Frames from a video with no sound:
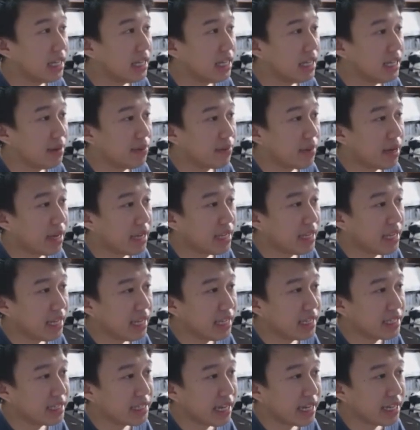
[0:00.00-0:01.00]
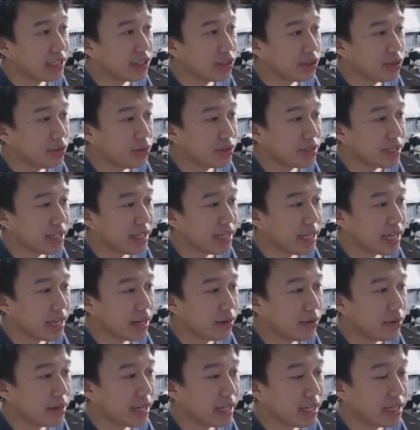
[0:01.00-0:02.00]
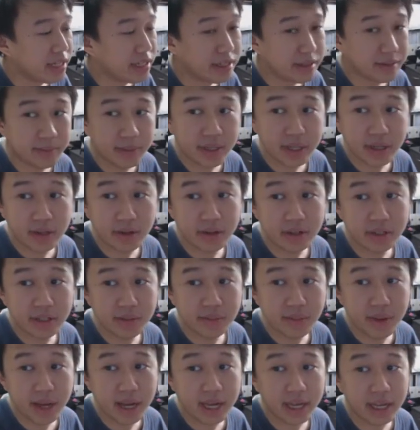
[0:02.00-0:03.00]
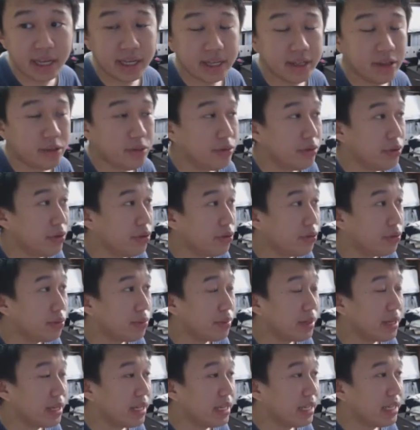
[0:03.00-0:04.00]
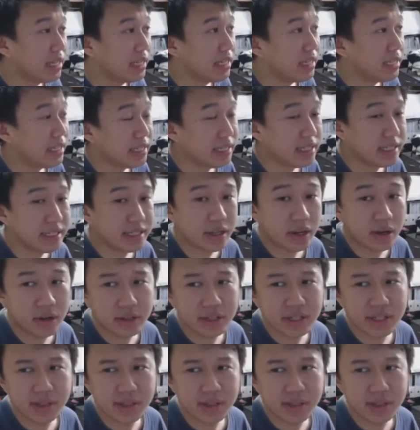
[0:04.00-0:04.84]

In my case, I choose a yellow color because my YouTube is on